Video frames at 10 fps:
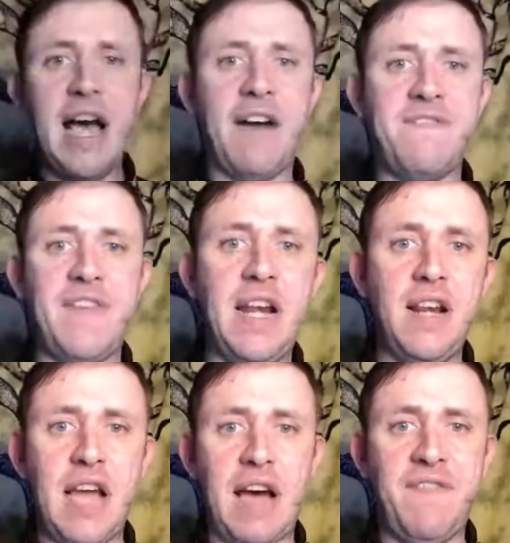I
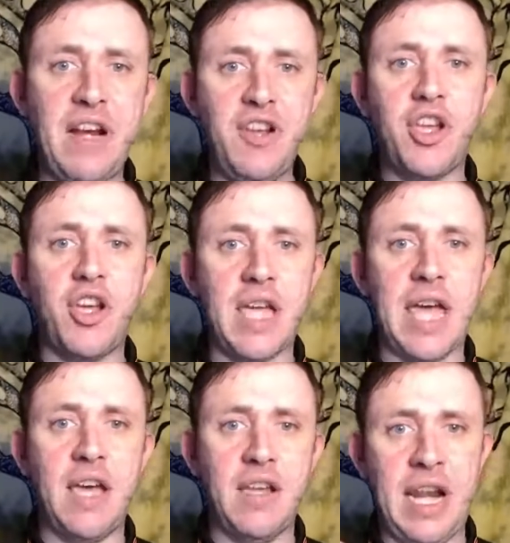feel you could
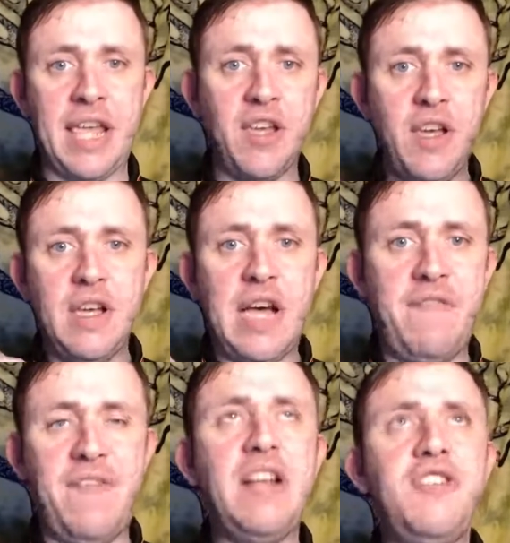get, like, I
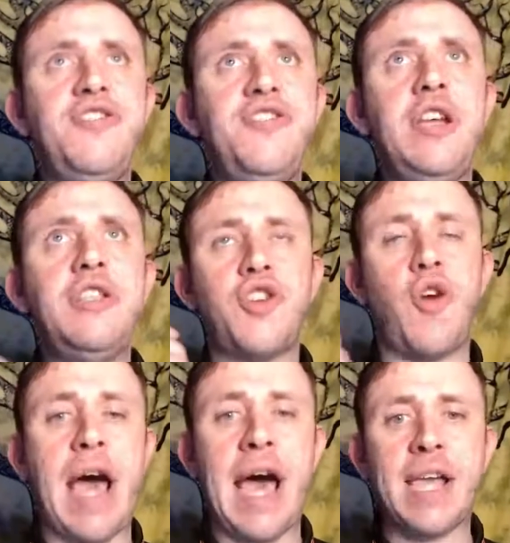feel you use
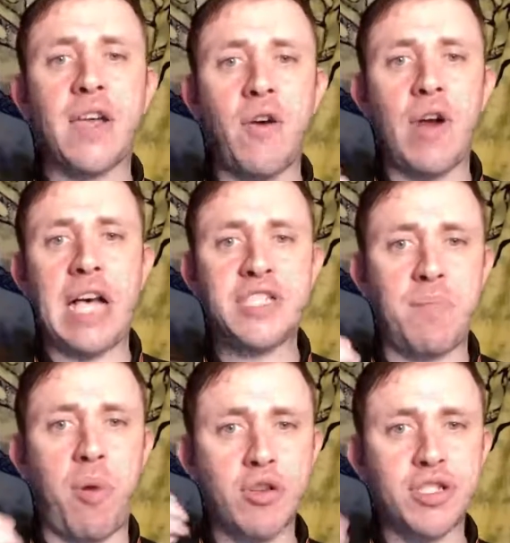your anger as a
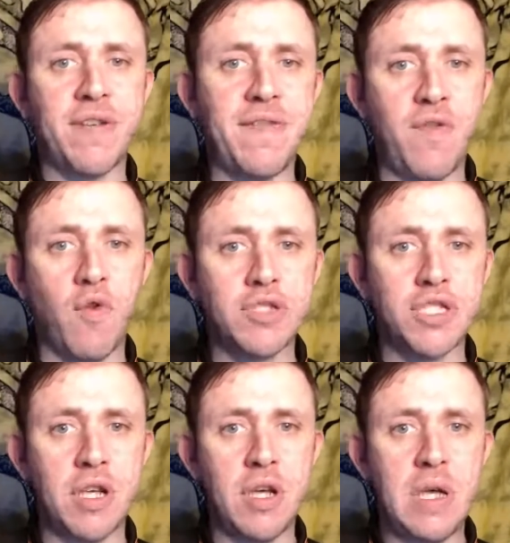positive
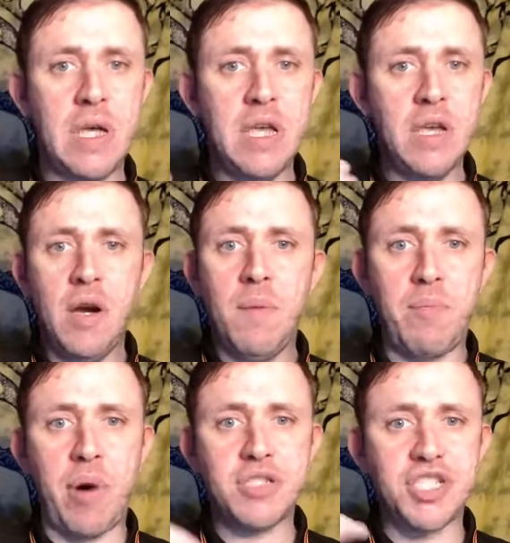force,
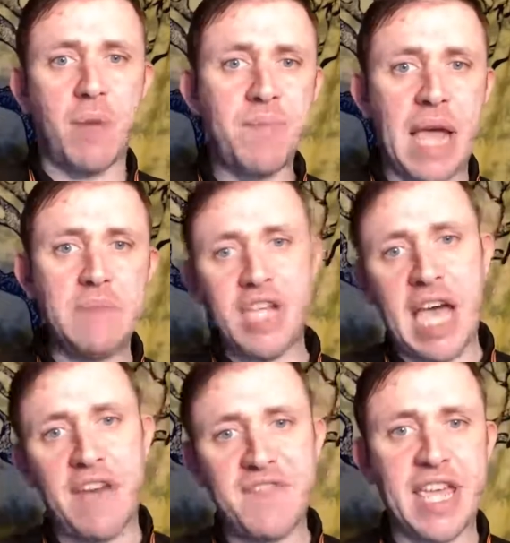but sometimes you
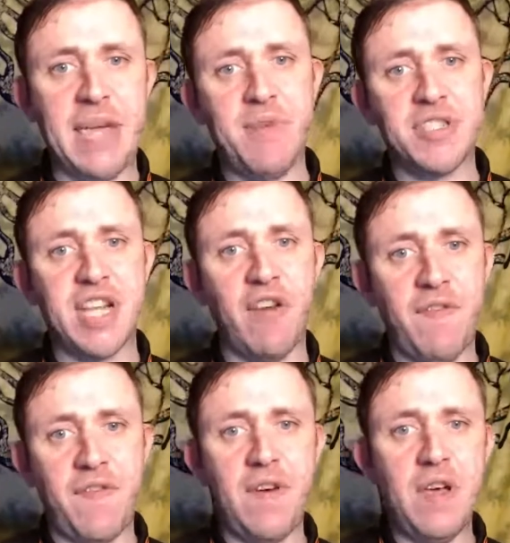have to keep
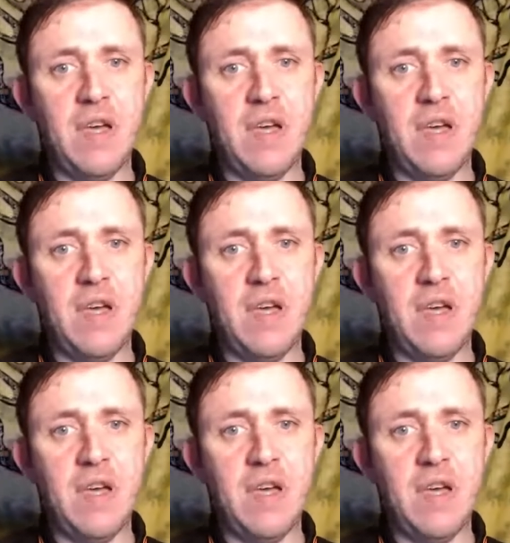yourself